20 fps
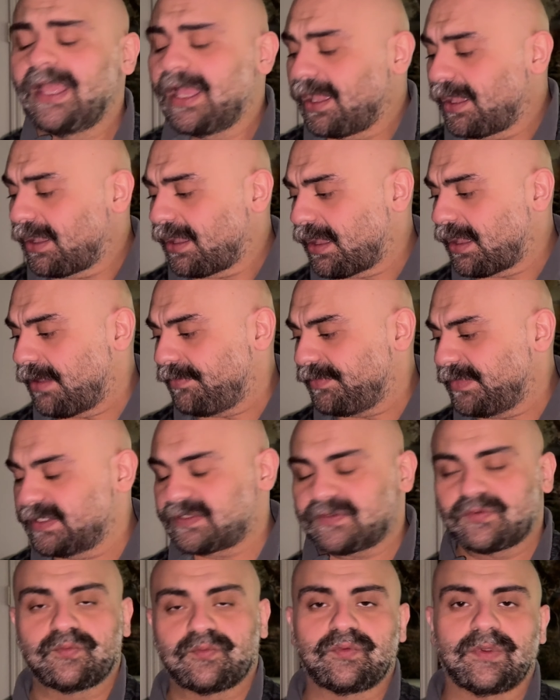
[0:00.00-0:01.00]
Um,
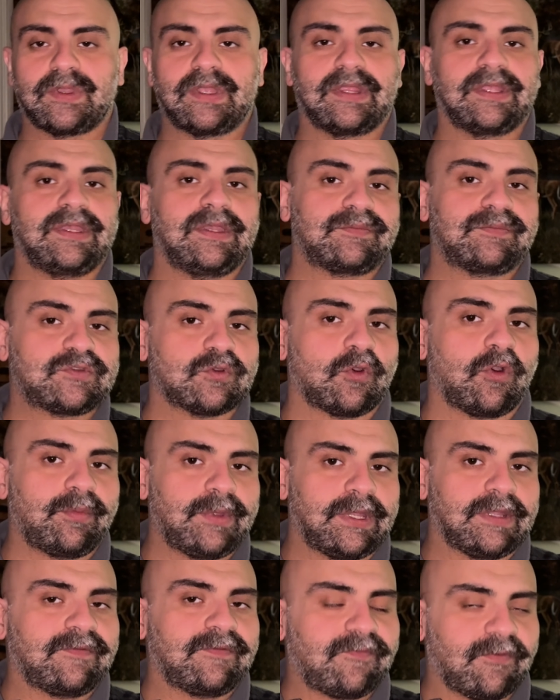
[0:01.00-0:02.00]
it's really
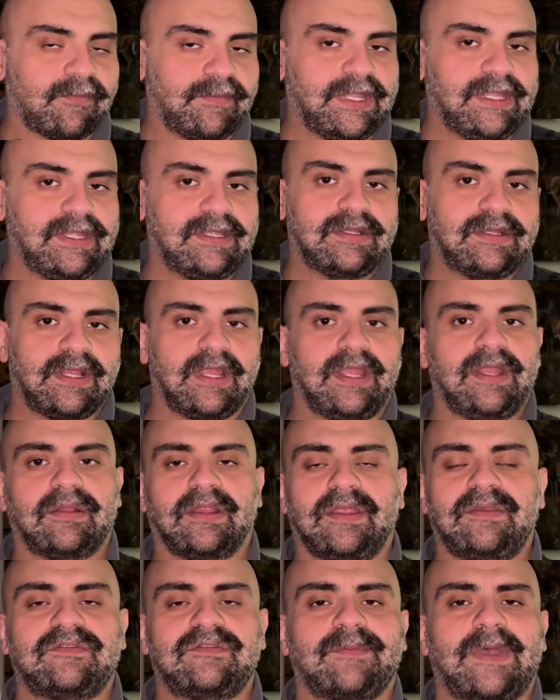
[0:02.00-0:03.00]
absorbing for me. It
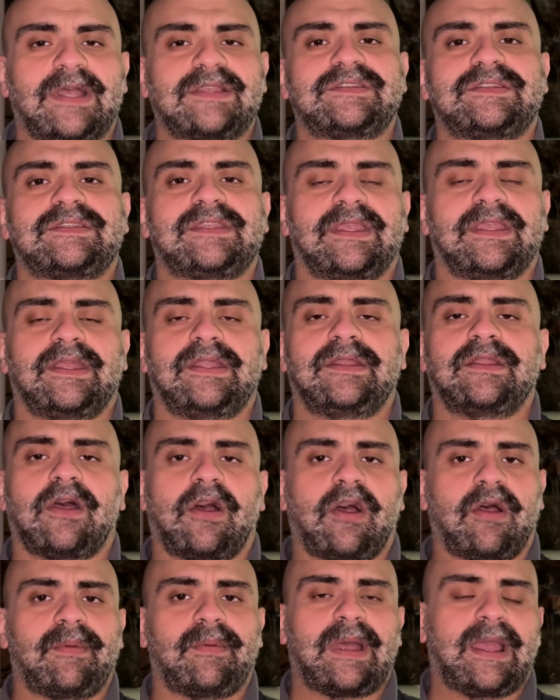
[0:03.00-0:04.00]
leaves my skin
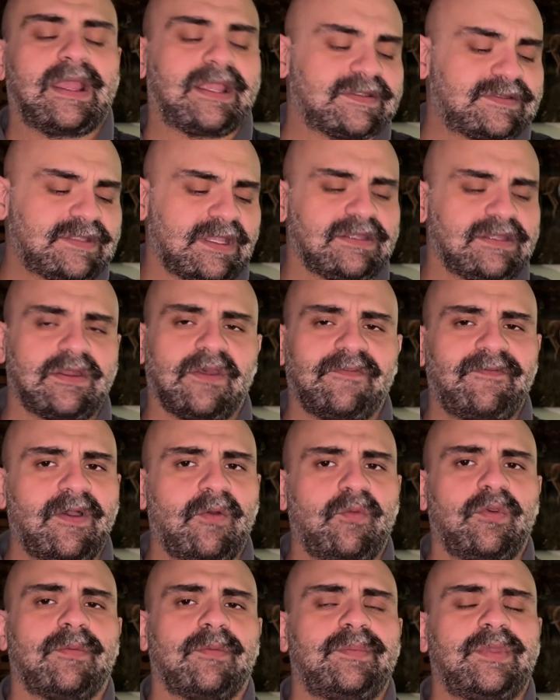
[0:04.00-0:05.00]
on my, because you know, if I
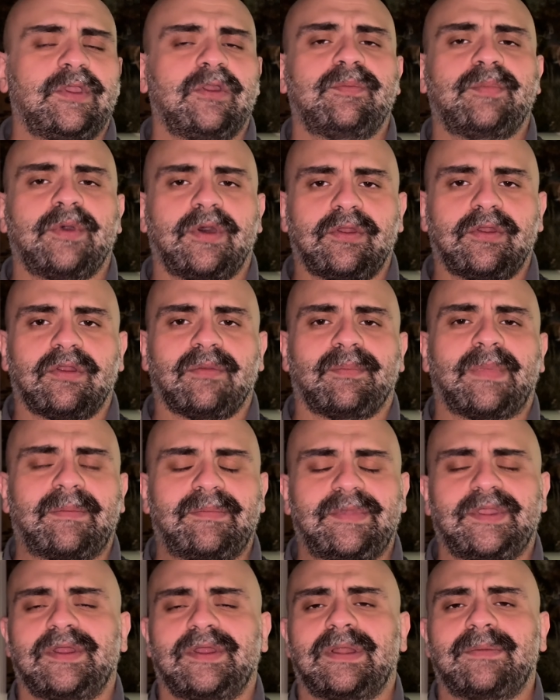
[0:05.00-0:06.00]
wear beard butter on my
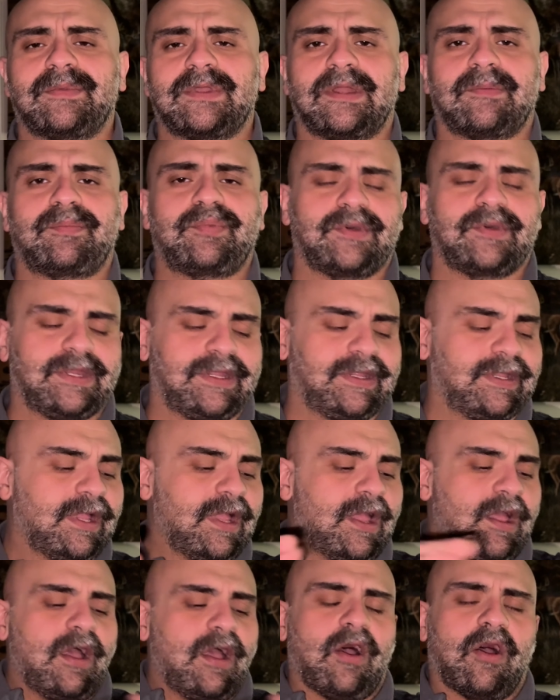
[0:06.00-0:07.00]
beard, I'm gonna put it
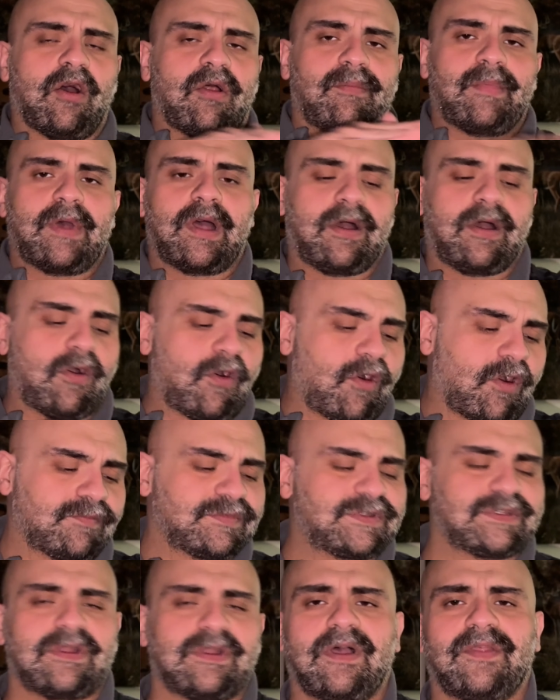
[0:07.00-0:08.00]
on my
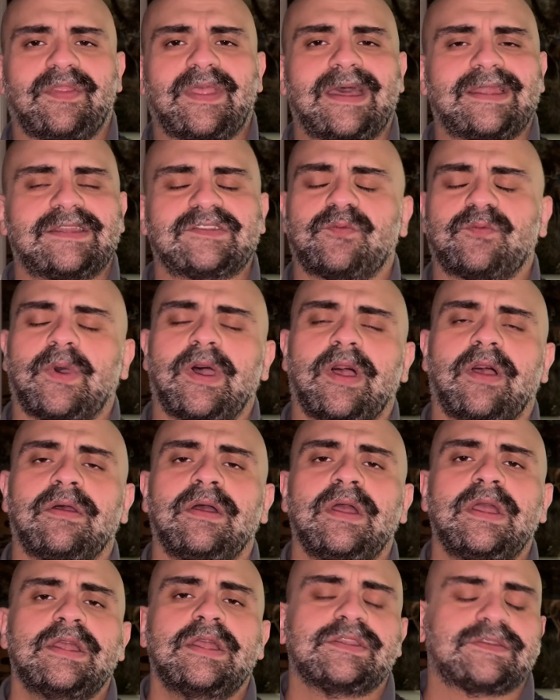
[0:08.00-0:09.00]
arms and all that as well.
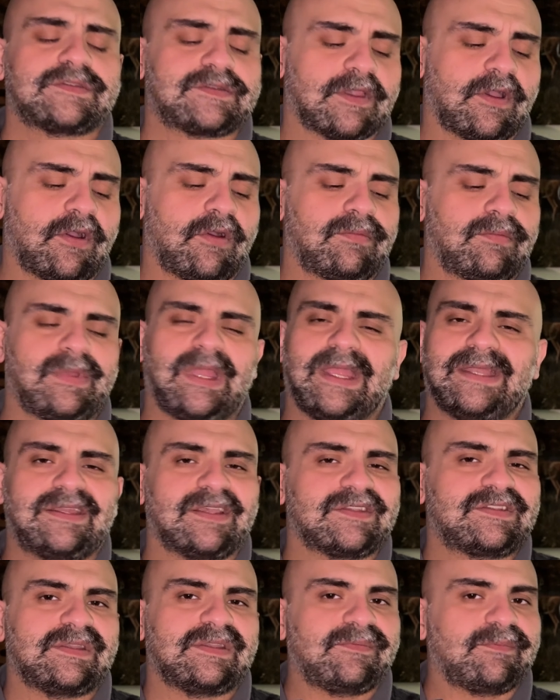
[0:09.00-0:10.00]
So it
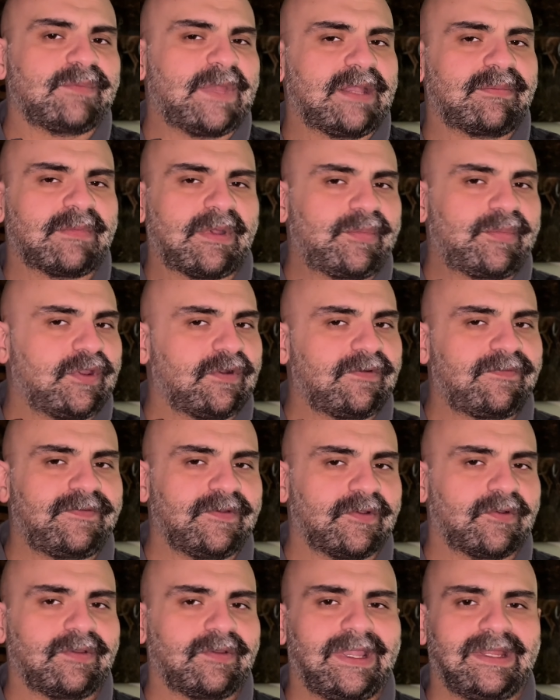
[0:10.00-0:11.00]
doesn't make my beard
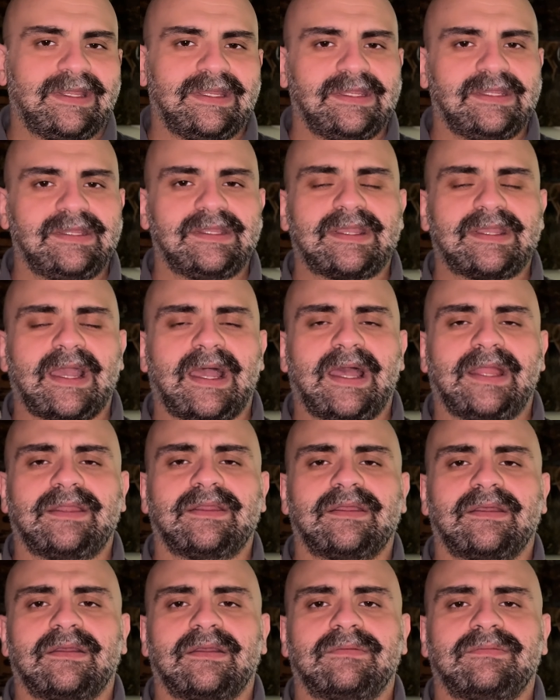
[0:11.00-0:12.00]
feel any kind
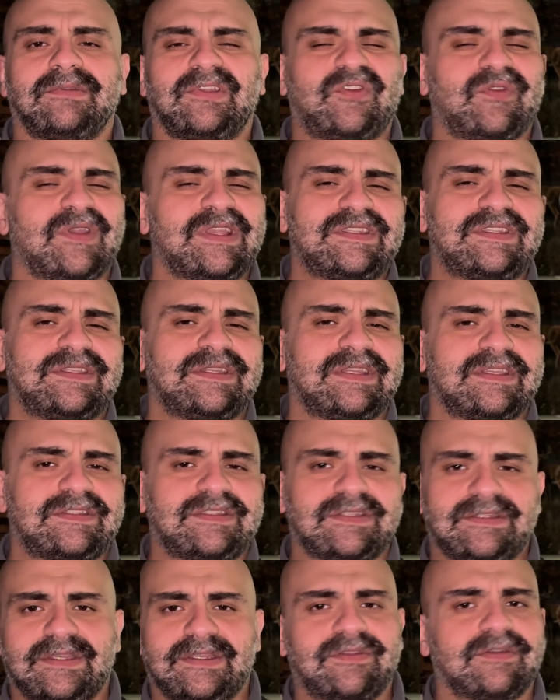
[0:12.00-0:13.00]
of greasiness,
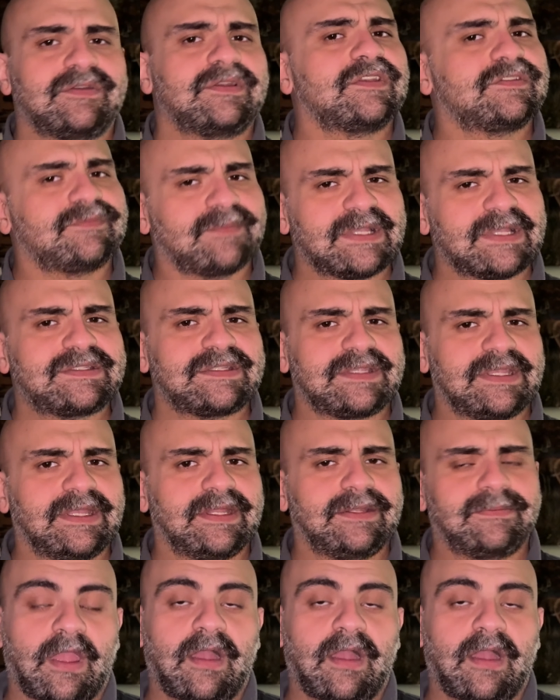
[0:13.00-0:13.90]
neither does my skin.